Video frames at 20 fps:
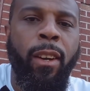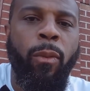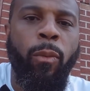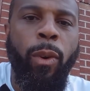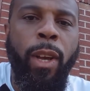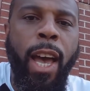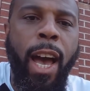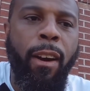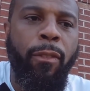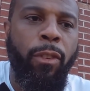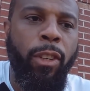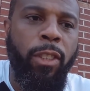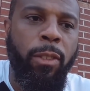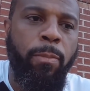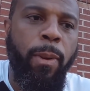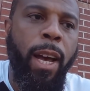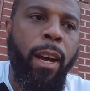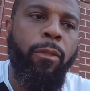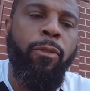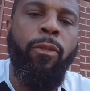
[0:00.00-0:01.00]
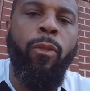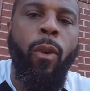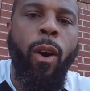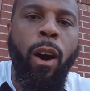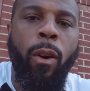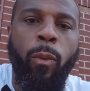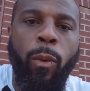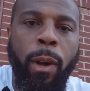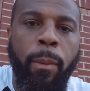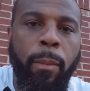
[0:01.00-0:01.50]
We have respect for
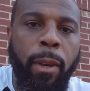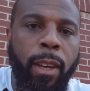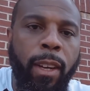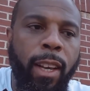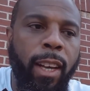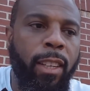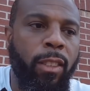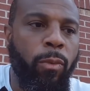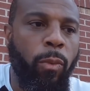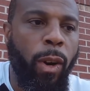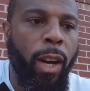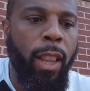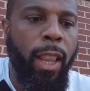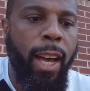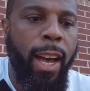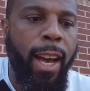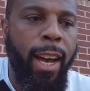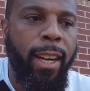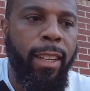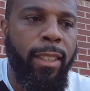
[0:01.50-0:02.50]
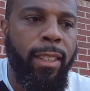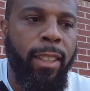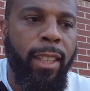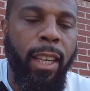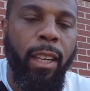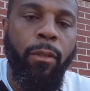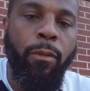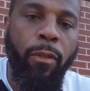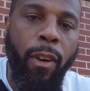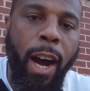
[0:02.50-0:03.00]
our women as well as
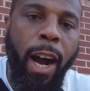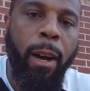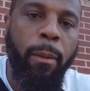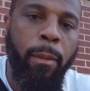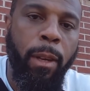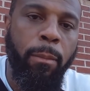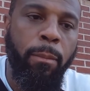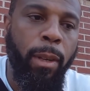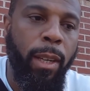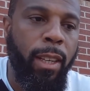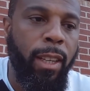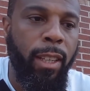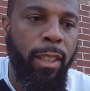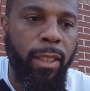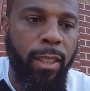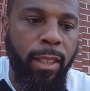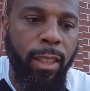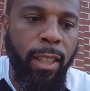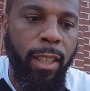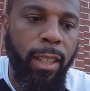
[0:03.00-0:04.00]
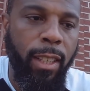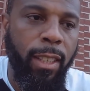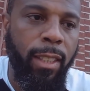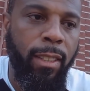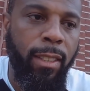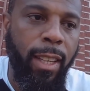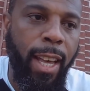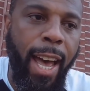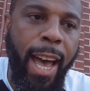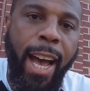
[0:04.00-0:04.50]
the environment because she
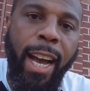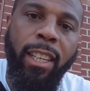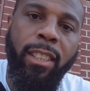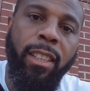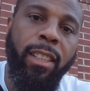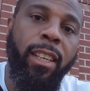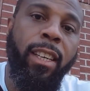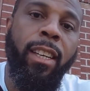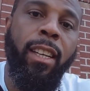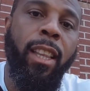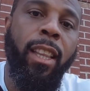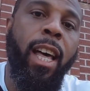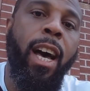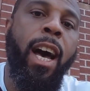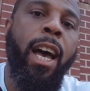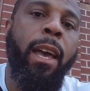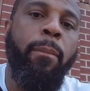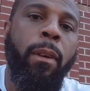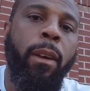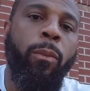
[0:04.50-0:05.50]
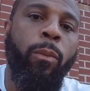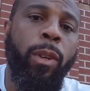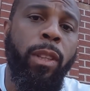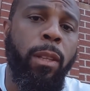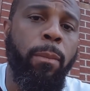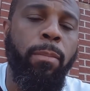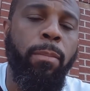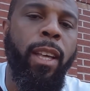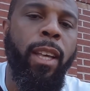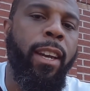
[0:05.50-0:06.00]
is actually in alignment
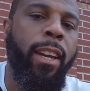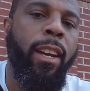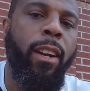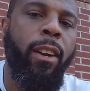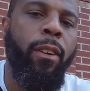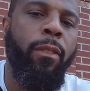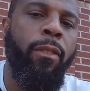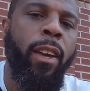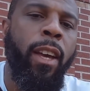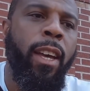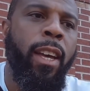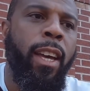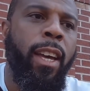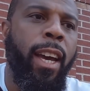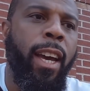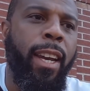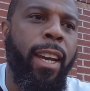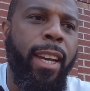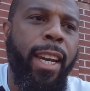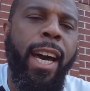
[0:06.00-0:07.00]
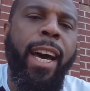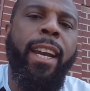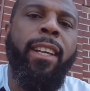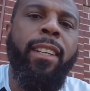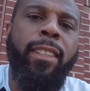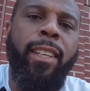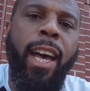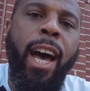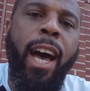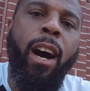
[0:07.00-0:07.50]
with the planet Earth, and that
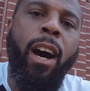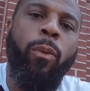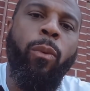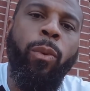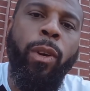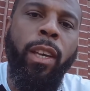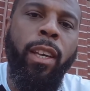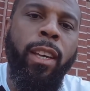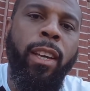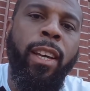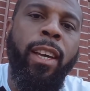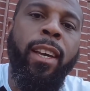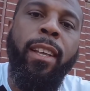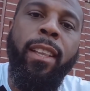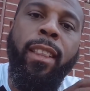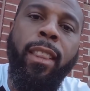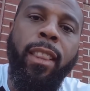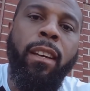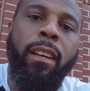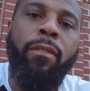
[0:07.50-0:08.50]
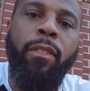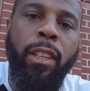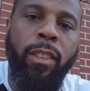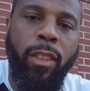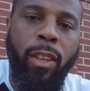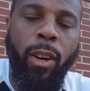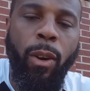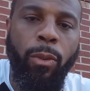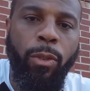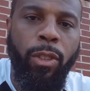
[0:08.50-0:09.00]
is how we live this
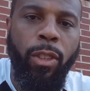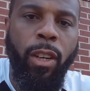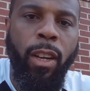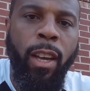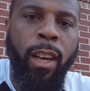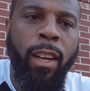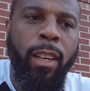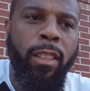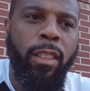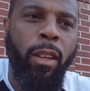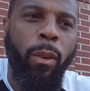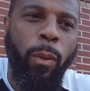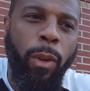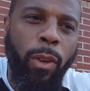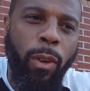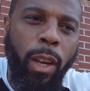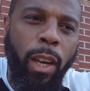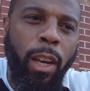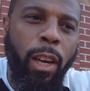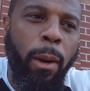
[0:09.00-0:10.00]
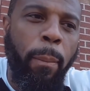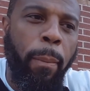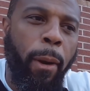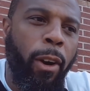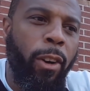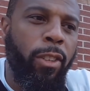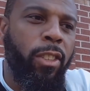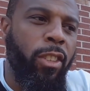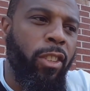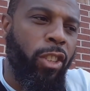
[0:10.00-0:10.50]
culture. So when you hear a
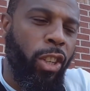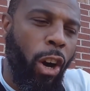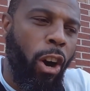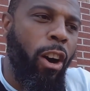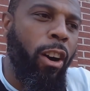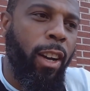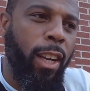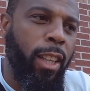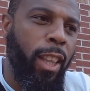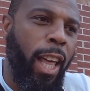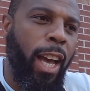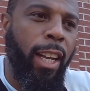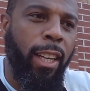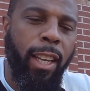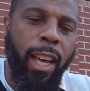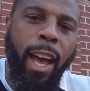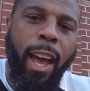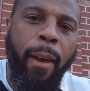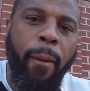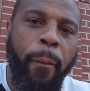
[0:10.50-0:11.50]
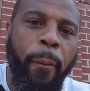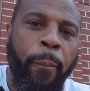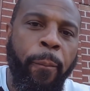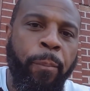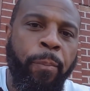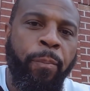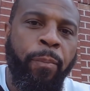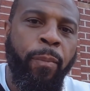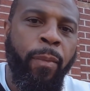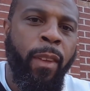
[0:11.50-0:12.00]
person talking like that,
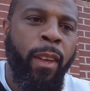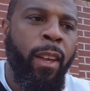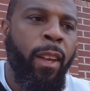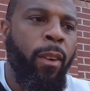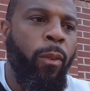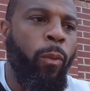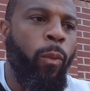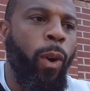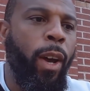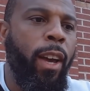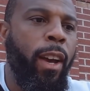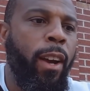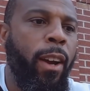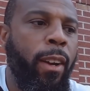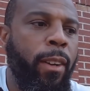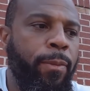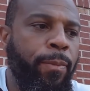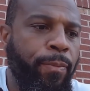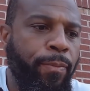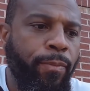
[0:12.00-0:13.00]
where